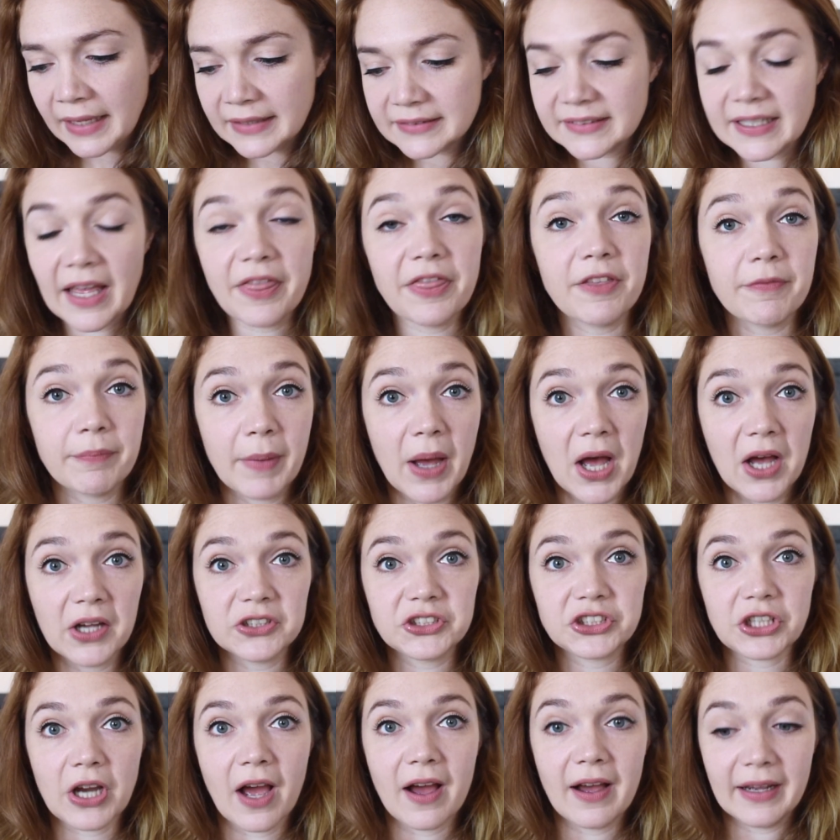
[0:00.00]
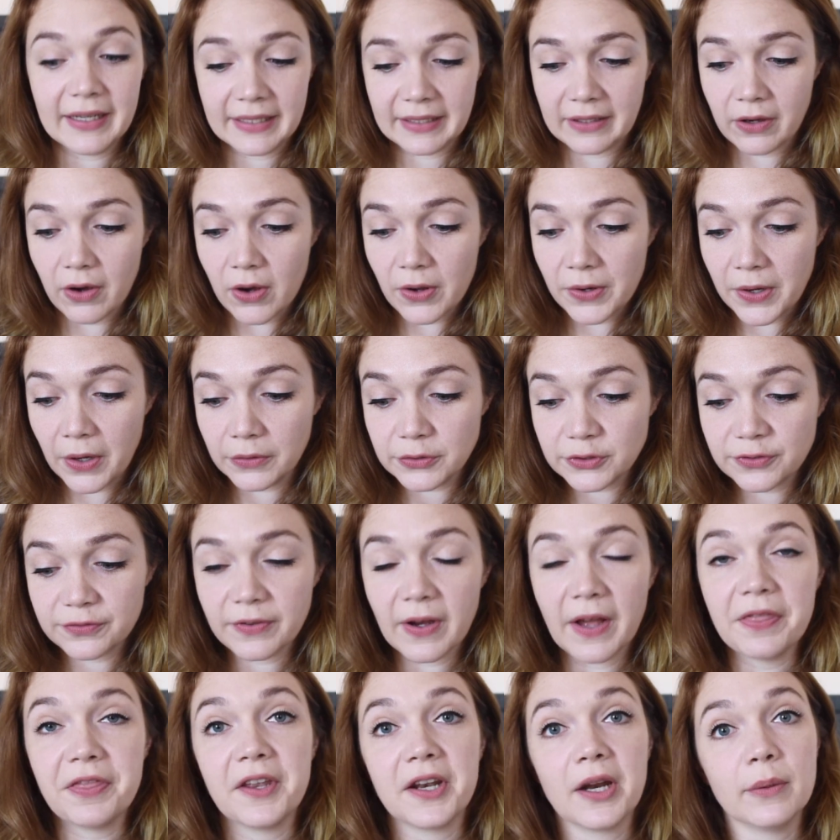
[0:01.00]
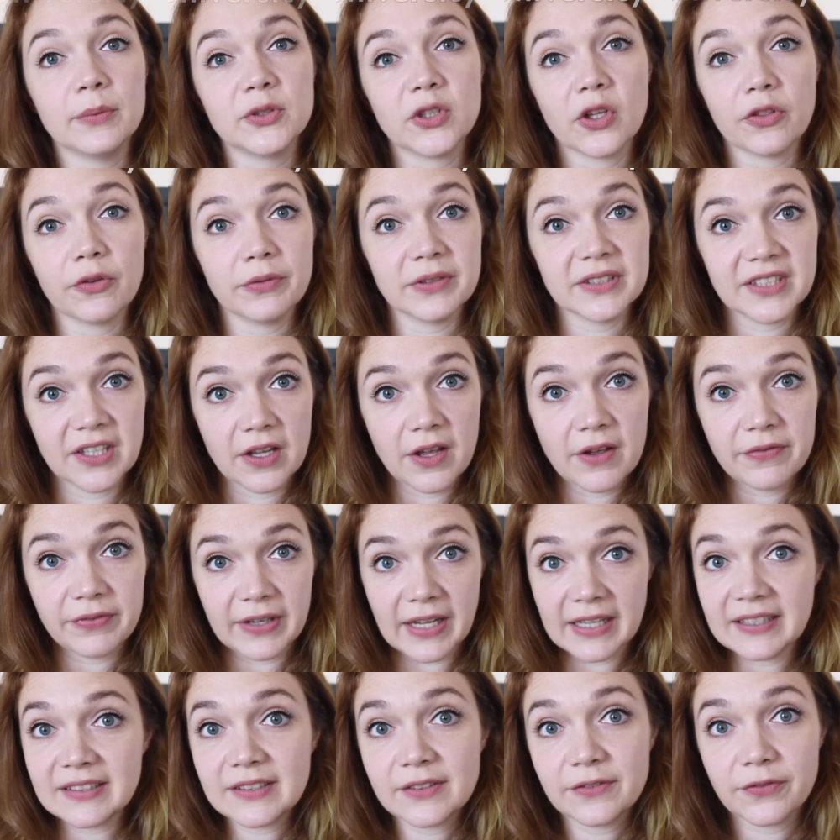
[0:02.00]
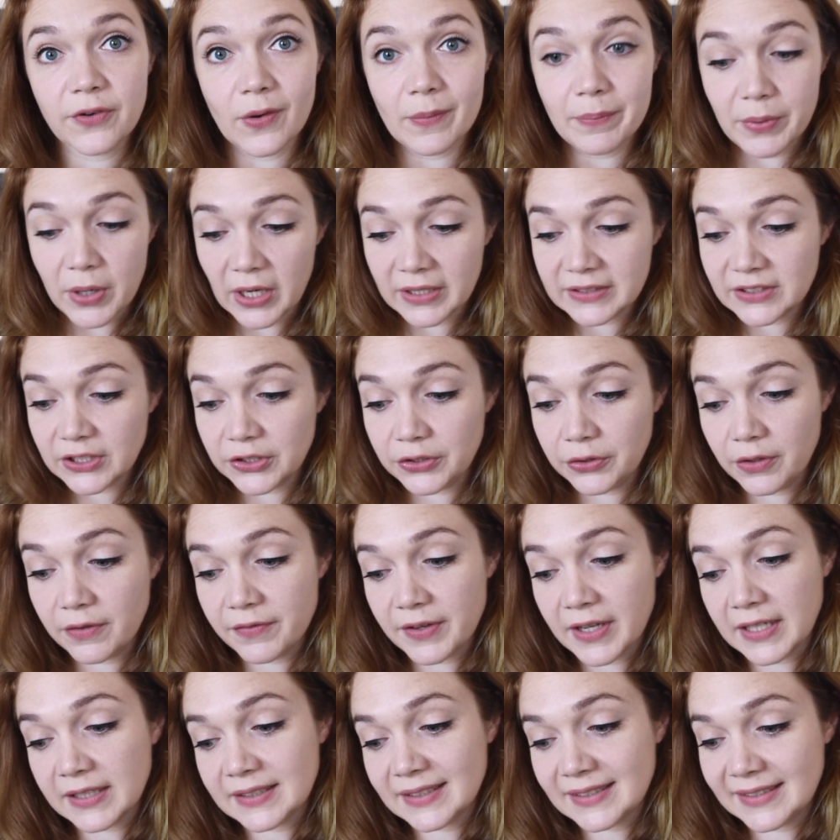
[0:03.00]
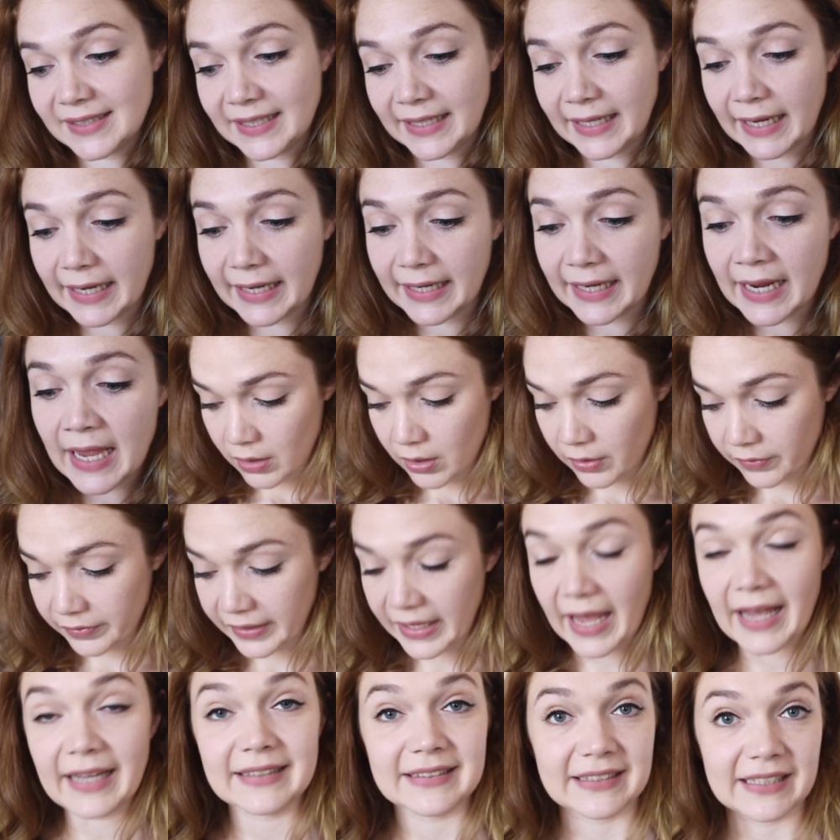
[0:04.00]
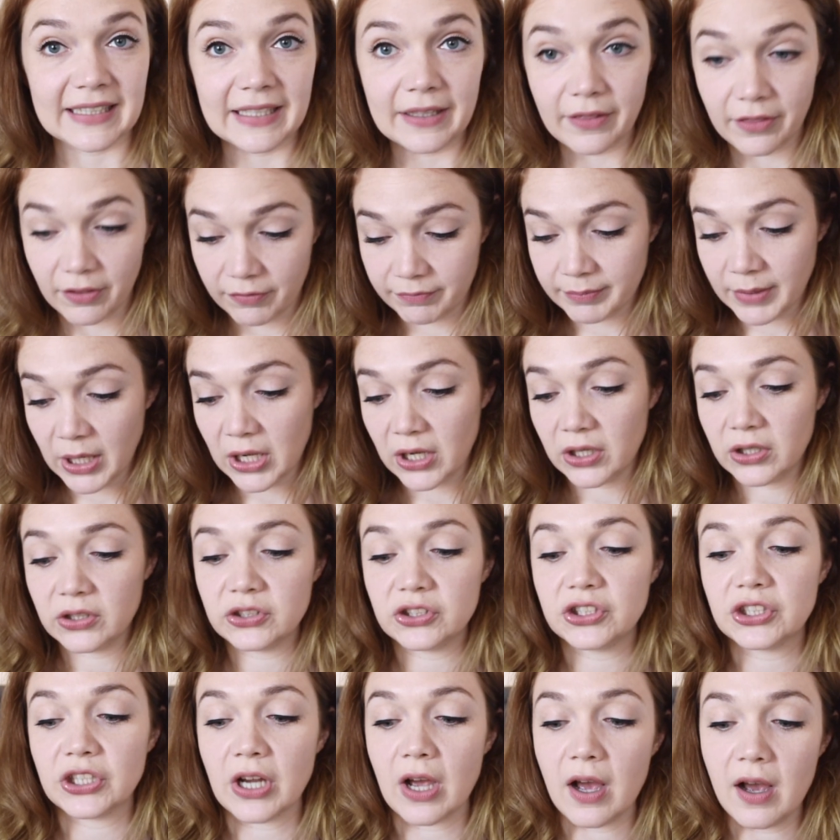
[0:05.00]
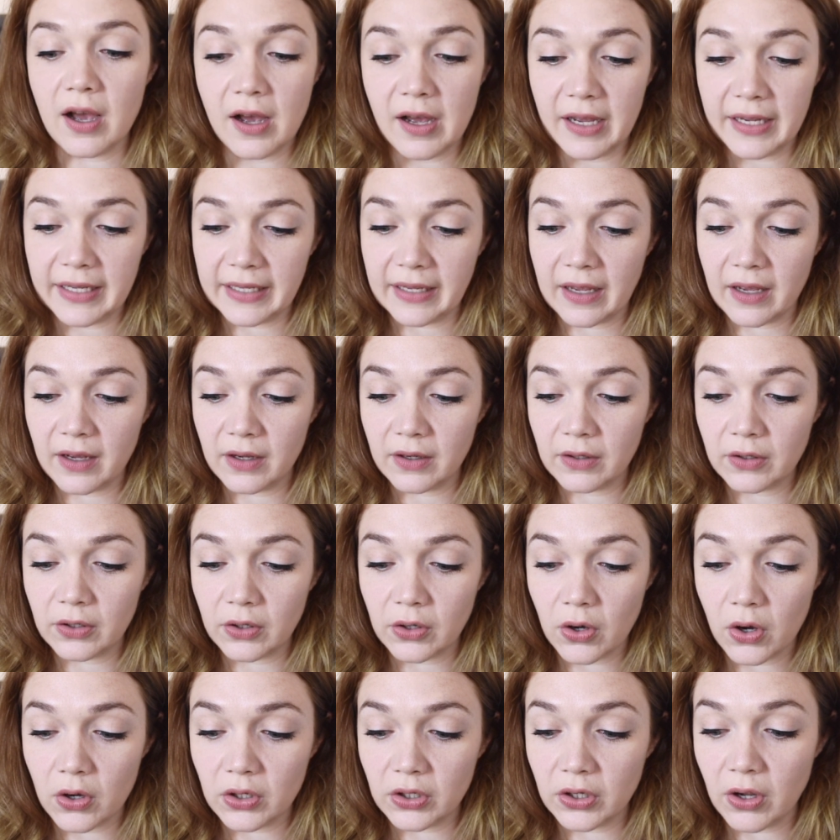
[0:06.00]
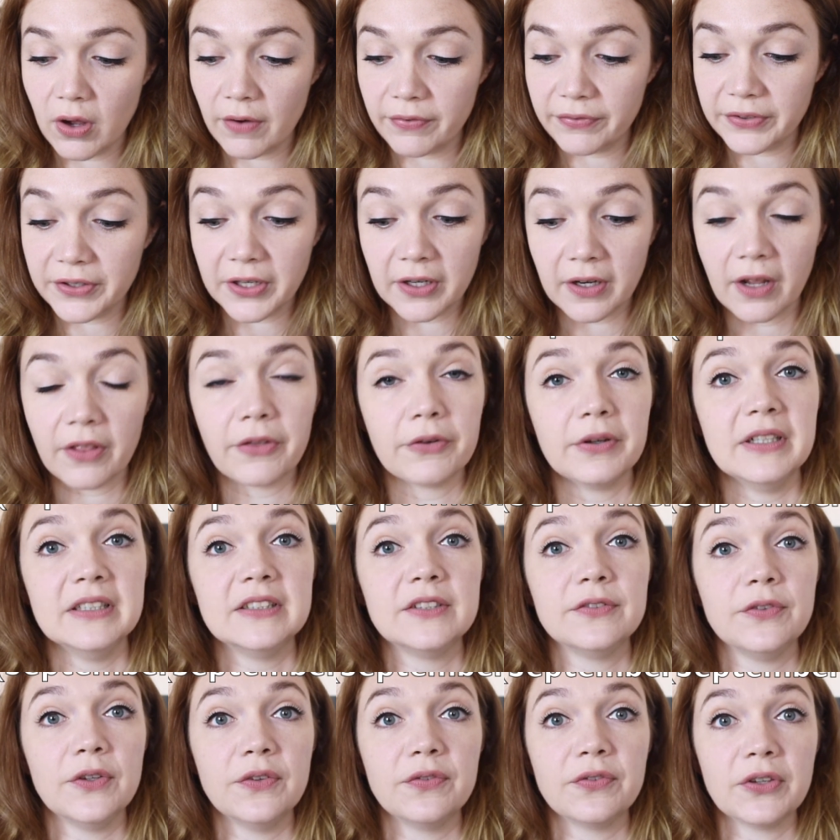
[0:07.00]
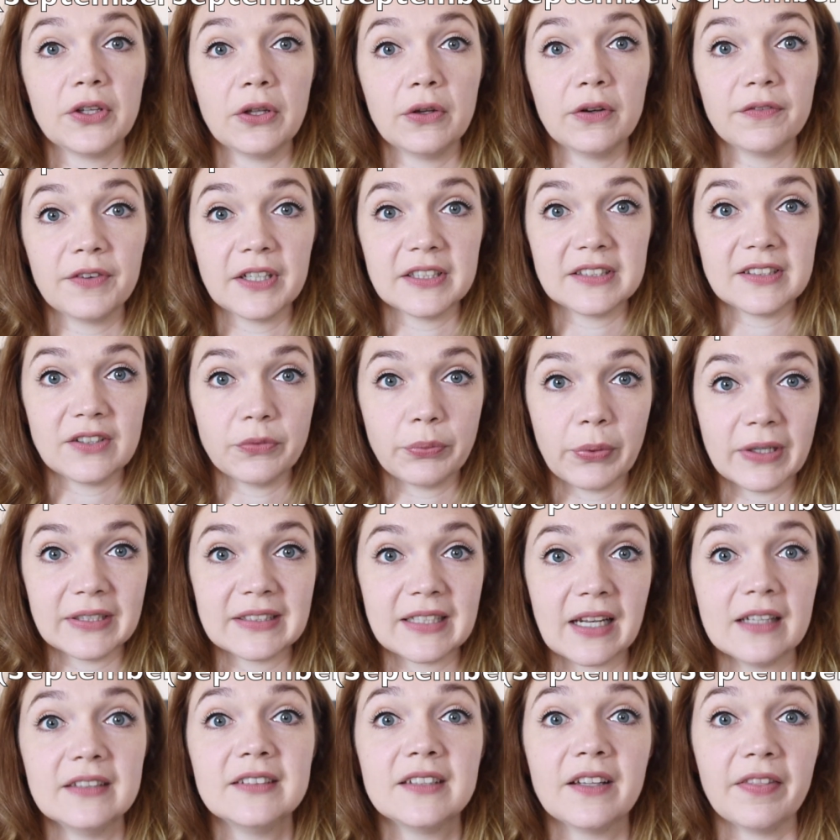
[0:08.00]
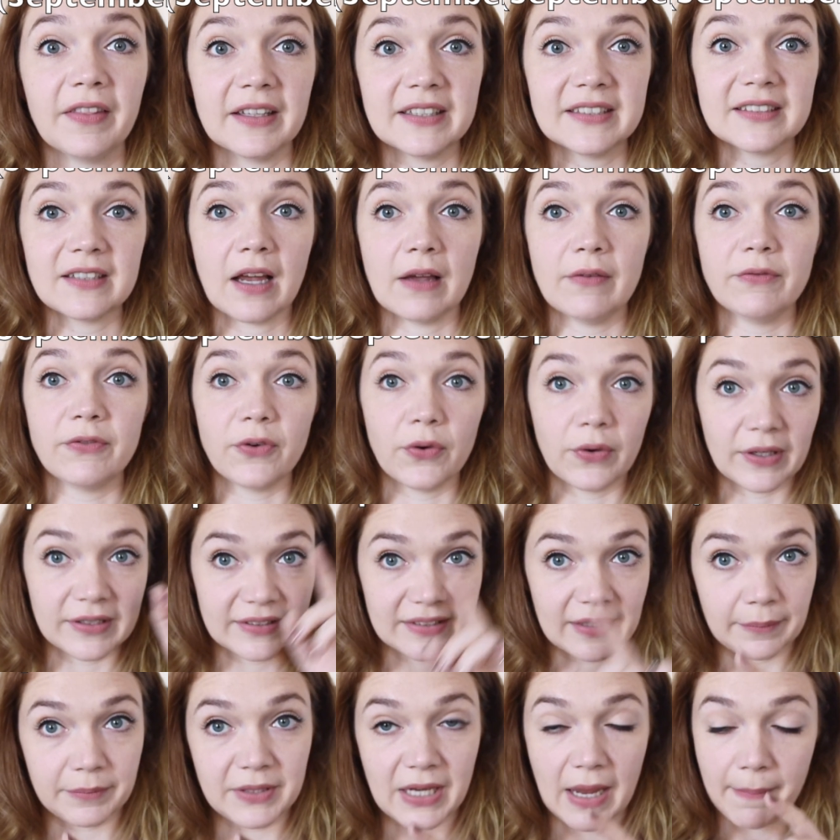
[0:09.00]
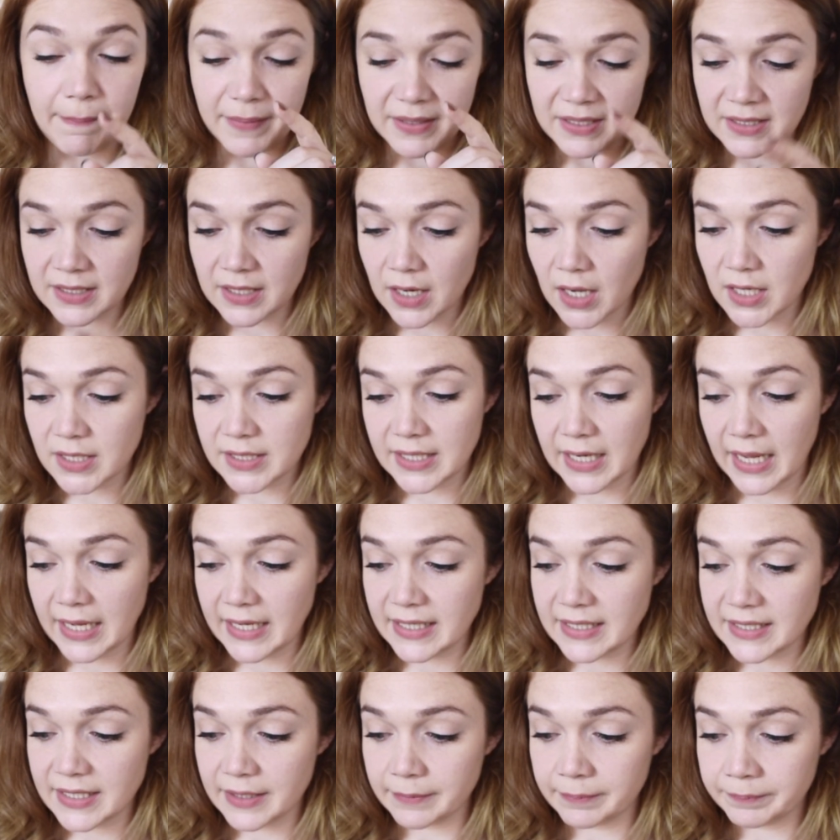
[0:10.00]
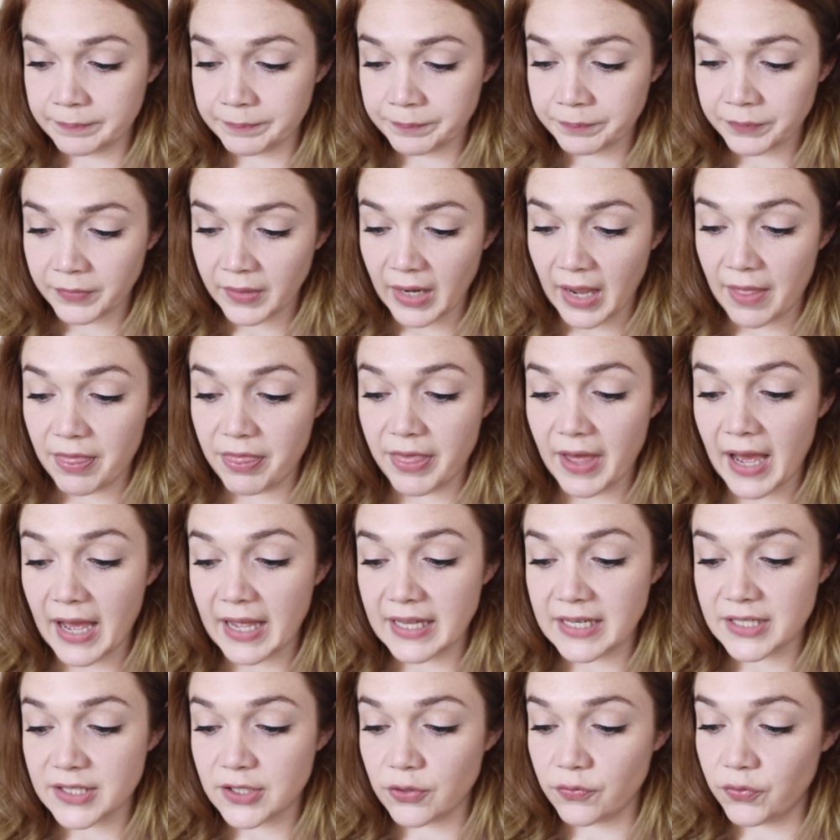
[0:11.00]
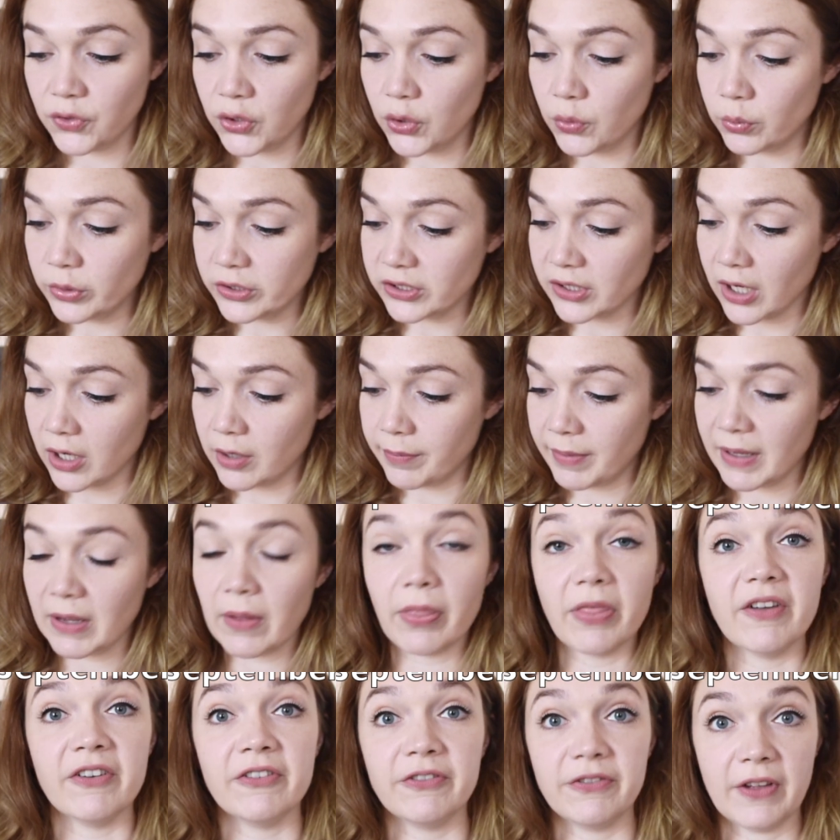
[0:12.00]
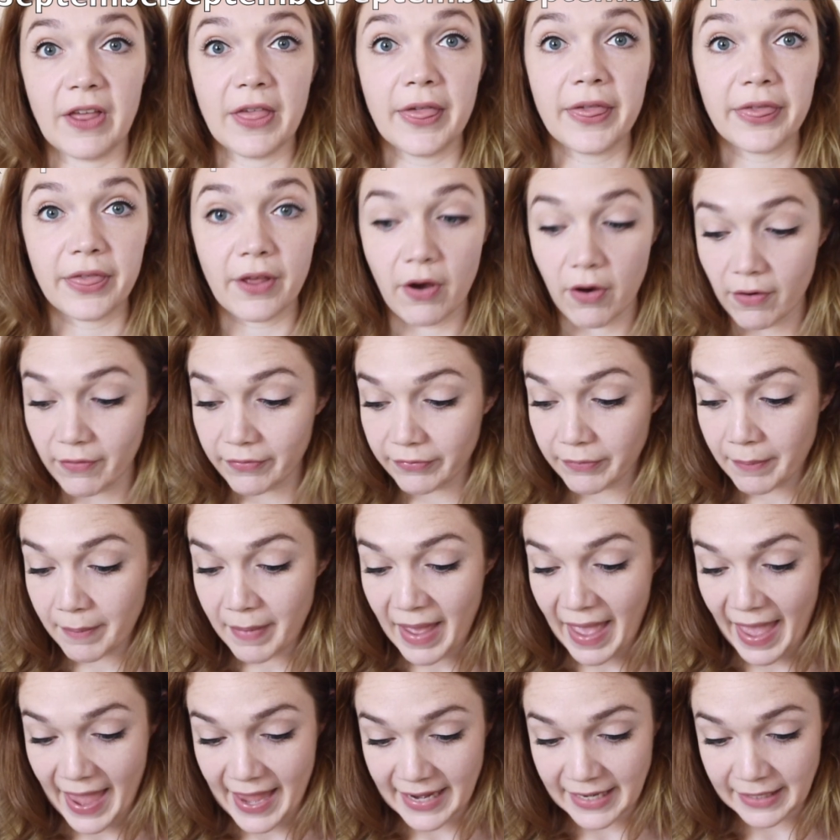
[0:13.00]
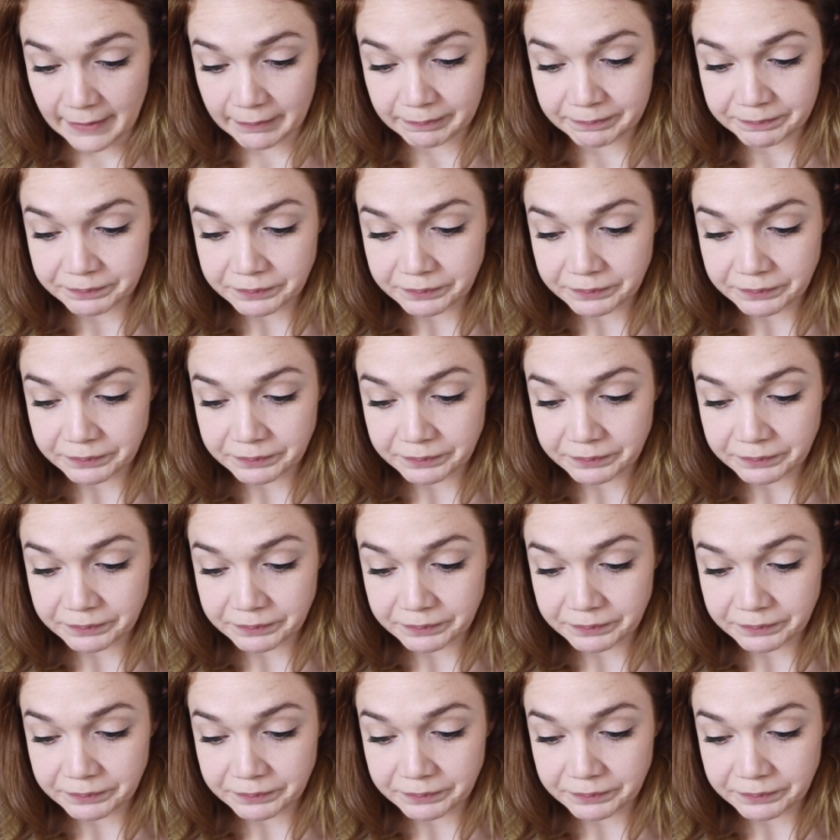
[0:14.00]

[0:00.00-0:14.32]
10th of March, I got notified that I was on the reserve list for Brighton University. On the 18th of March, I got offered another interview for University of West London, this time for a September start date, and that interview was going to be on the 5th of May.